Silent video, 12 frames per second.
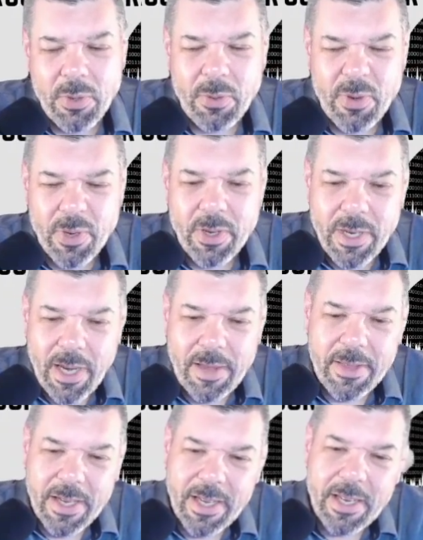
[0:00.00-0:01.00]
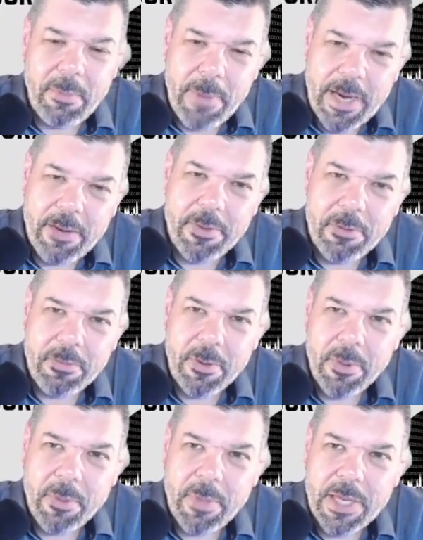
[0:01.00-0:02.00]
or I think I could benefit
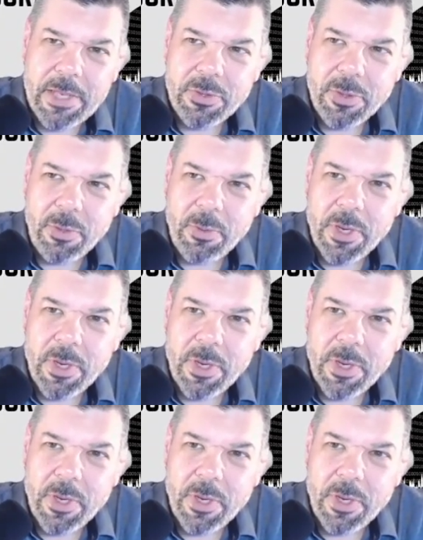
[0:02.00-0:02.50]
from a mentor.